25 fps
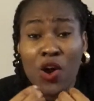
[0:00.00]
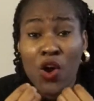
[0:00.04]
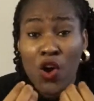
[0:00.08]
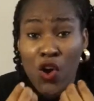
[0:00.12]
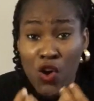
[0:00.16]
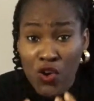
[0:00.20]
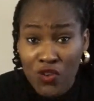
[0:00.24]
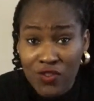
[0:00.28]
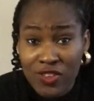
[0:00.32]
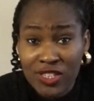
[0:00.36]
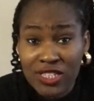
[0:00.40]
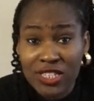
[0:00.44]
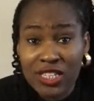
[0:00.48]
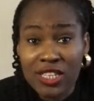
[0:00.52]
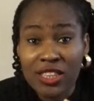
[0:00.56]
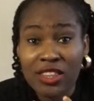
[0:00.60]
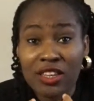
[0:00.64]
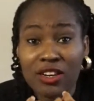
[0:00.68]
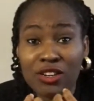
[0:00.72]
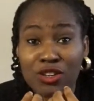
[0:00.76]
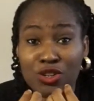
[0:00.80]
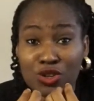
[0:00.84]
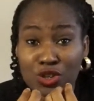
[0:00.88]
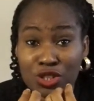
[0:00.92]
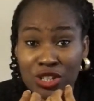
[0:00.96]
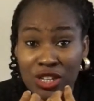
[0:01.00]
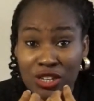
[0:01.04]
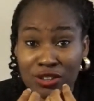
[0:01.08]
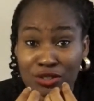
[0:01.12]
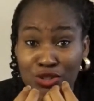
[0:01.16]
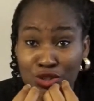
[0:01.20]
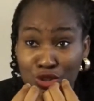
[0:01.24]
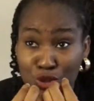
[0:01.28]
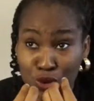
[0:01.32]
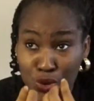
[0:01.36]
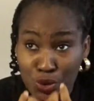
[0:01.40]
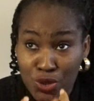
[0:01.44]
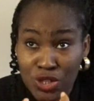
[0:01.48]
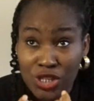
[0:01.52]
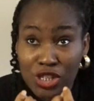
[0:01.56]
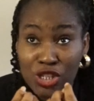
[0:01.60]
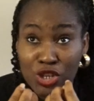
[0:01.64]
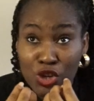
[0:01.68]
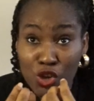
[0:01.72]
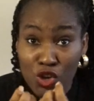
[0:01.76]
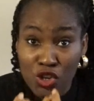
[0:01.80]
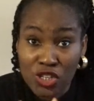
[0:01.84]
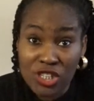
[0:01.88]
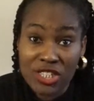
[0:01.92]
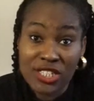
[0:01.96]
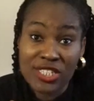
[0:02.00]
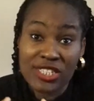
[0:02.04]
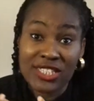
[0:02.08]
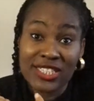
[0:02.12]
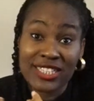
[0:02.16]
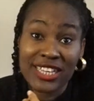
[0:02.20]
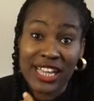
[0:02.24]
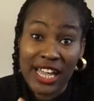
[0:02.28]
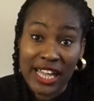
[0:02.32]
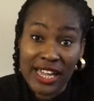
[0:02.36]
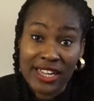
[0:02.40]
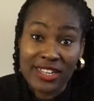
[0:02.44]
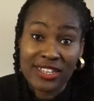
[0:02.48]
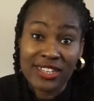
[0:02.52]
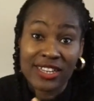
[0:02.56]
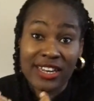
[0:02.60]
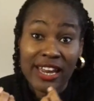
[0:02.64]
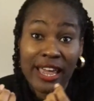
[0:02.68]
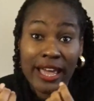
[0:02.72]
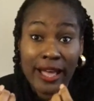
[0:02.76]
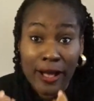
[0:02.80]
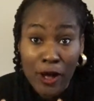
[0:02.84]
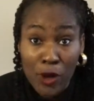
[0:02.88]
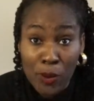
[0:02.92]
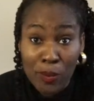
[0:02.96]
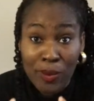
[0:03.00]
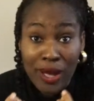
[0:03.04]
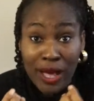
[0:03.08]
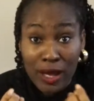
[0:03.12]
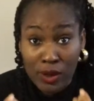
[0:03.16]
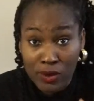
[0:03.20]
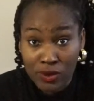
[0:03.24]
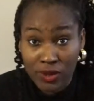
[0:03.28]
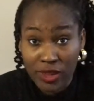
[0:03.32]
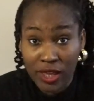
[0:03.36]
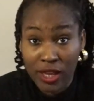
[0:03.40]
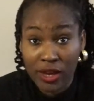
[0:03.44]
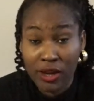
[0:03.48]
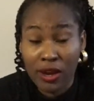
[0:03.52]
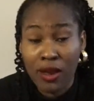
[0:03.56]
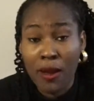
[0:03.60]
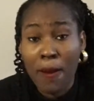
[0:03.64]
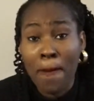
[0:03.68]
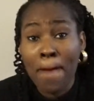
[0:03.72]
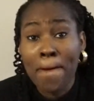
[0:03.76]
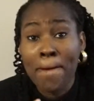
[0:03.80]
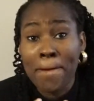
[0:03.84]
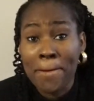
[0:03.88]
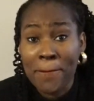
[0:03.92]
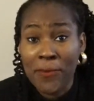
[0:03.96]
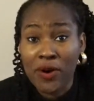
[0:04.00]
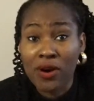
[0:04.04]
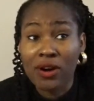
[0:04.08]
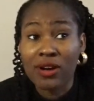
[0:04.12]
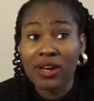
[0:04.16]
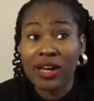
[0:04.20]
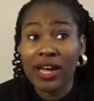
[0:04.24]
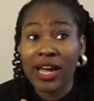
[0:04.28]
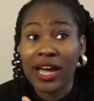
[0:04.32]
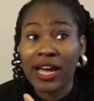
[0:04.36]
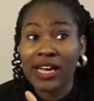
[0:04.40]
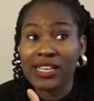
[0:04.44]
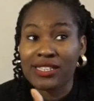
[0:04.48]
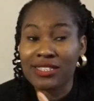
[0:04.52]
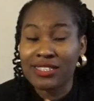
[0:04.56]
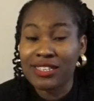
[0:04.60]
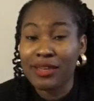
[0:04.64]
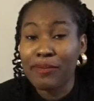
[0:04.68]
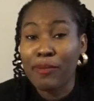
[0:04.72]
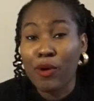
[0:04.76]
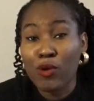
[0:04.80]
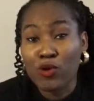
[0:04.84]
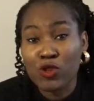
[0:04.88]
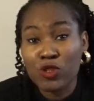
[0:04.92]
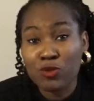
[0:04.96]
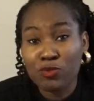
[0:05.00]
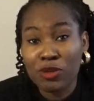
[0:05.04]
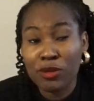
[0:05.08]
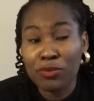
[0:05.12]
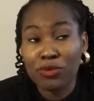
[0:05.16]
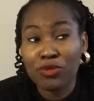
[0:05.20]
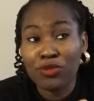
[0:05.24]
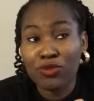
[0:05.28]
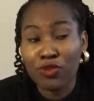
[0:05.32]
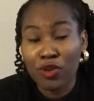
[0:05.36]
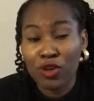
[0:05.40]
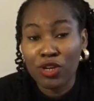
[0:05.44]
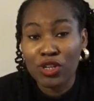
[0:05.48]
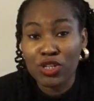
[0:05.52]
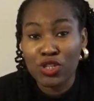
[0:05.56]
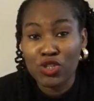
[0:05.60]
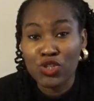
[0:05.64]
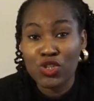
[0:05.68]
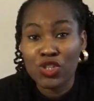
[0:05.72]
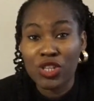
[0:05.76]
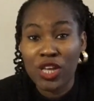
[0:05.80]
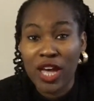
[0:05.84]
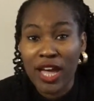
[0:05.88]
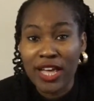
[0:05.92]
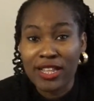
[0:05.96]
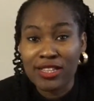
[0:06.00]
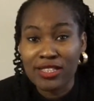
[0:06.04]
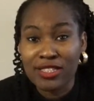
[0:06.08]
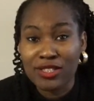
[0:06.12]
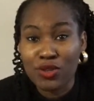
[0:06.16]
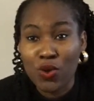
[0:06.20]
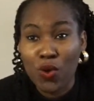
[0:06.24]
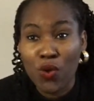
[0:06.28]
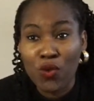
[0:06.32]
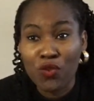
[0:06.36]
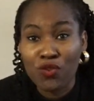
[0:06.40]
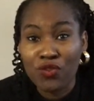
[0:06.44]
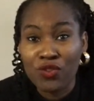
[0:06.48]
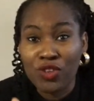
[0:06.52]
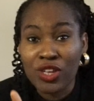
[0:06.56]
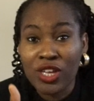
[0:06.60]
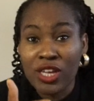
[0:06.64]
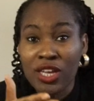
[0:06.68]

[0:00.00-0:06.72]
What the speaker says: Obviously there's good and honest guide and help out there, but I see most people falling into the hands of